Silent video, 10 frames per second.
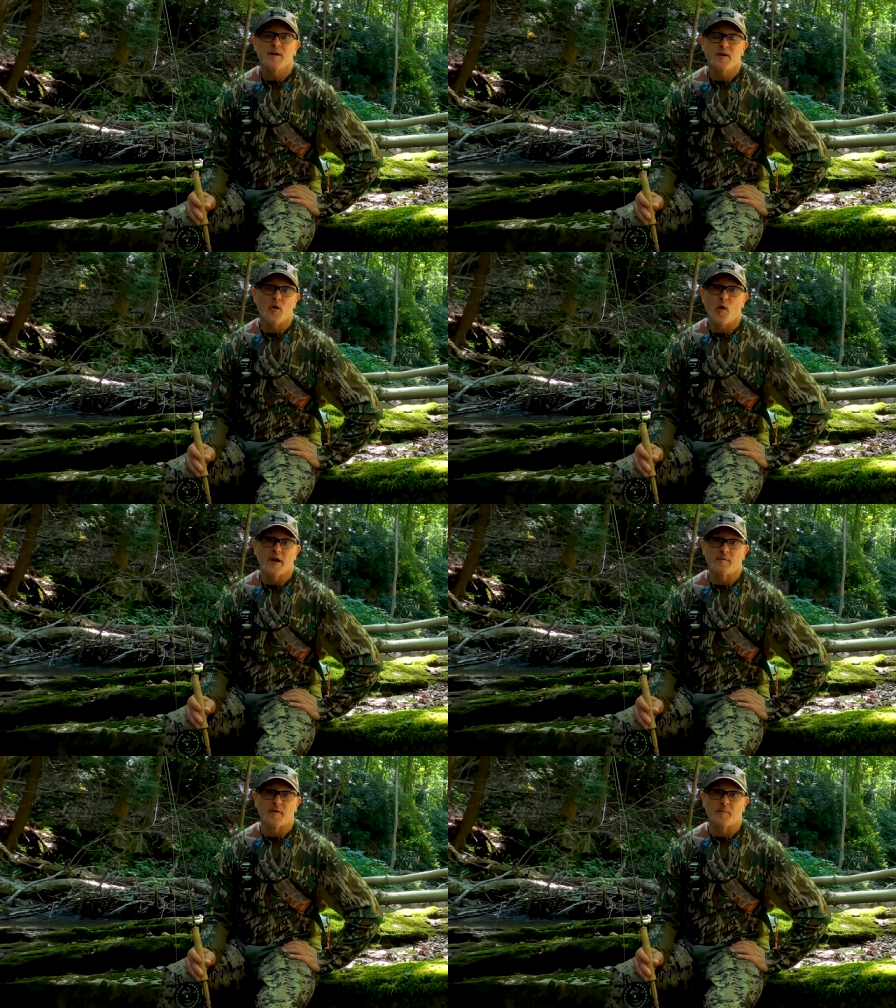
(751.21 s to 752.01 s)
You don't
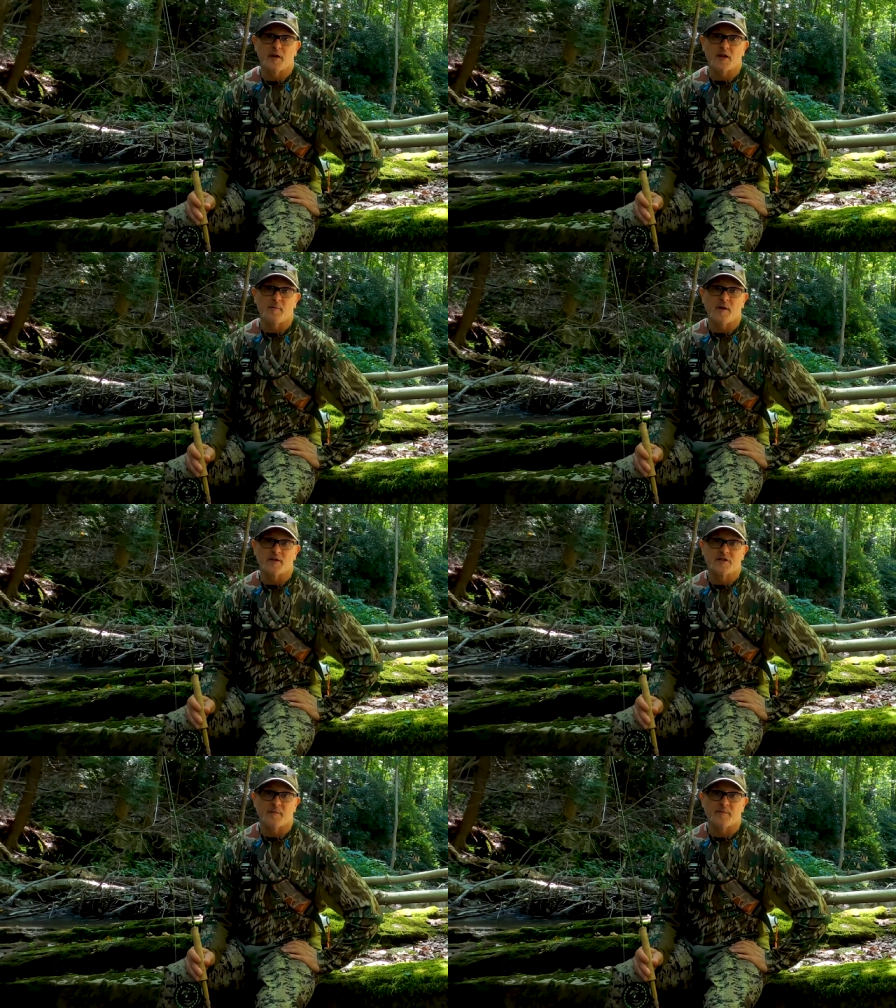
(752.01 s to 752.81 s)
want him to pick up
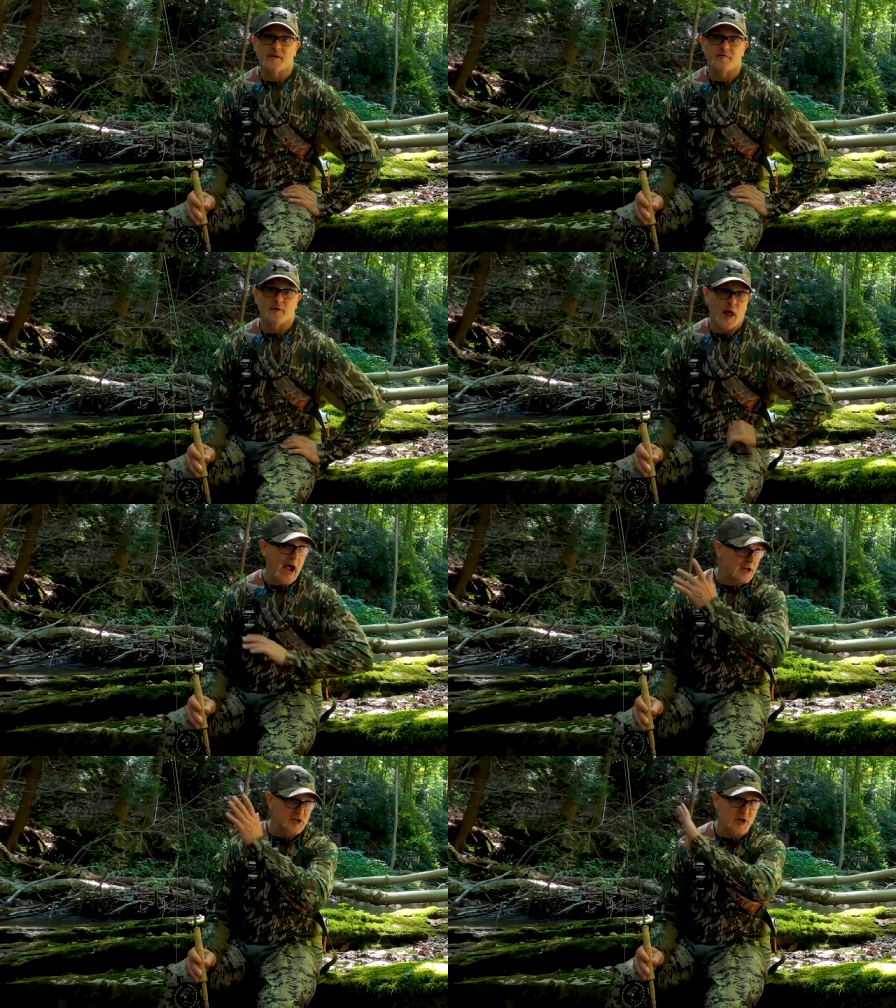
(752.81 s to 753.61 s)
on something
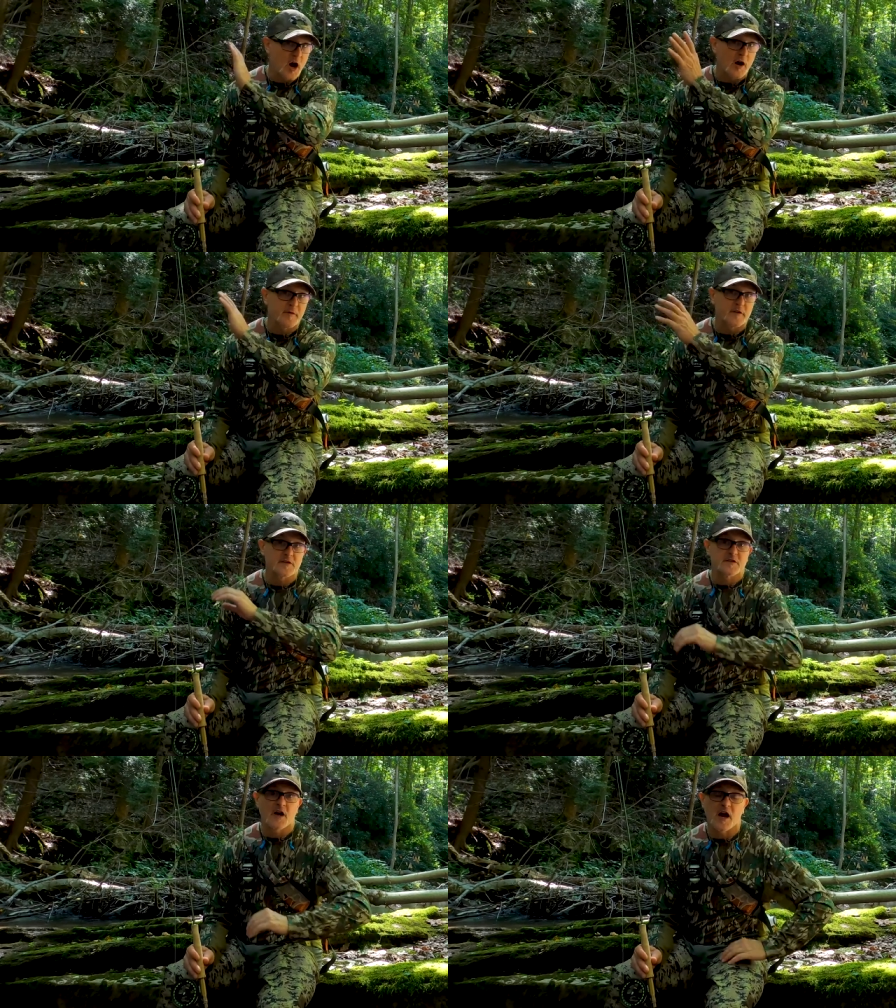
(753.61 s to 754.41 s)
flashy off in
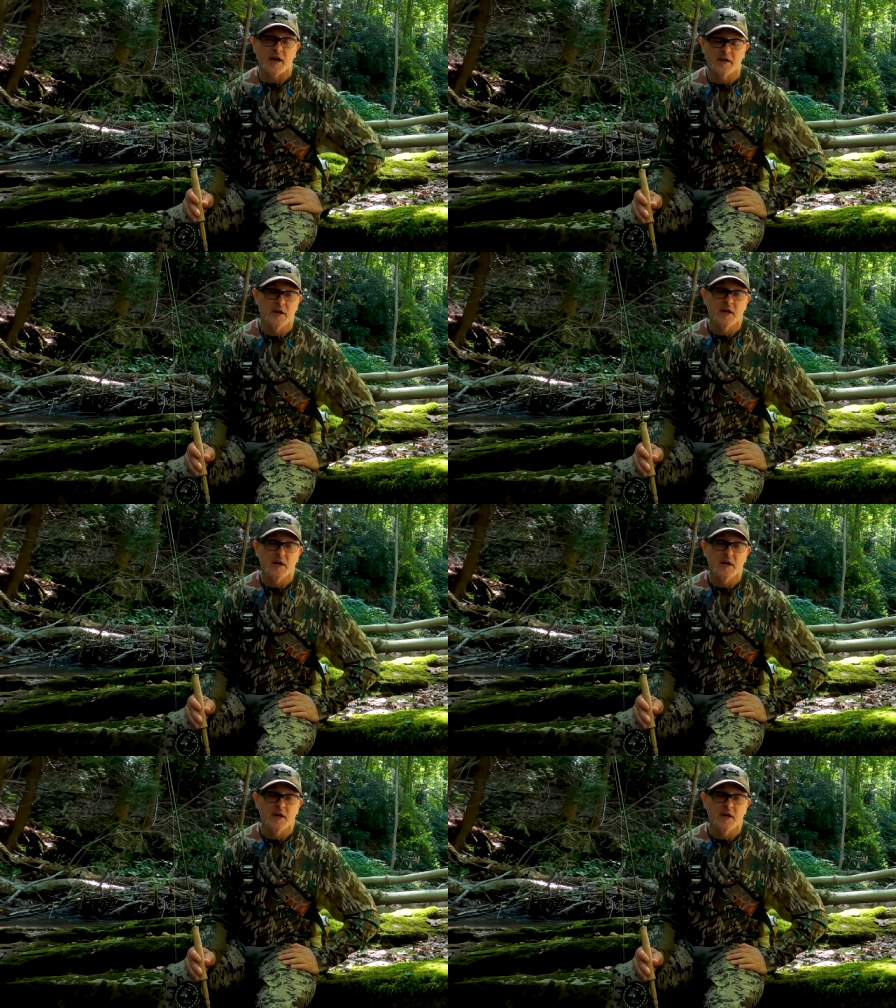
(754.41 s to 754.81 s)
the side.